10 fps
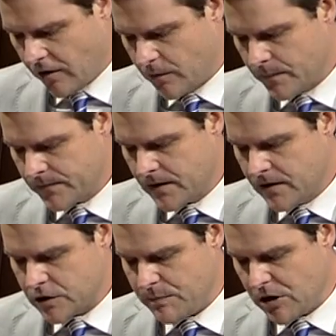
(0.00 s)
to
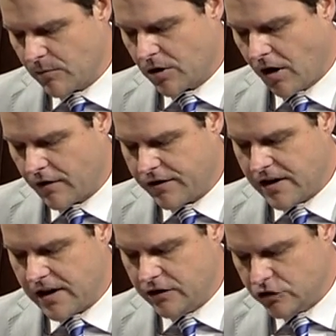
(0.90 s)
threaten to remove
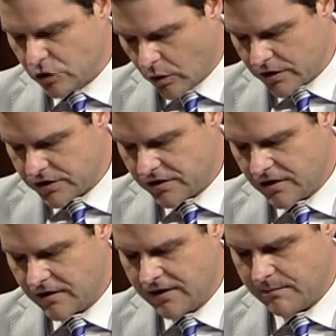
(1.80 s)
the Speaker.
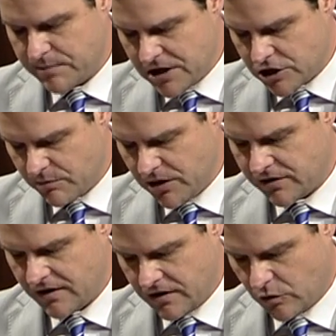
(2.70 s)
Do you still
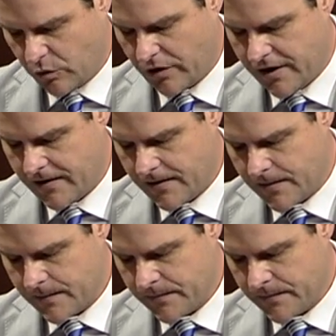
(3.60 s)
support the Speaker?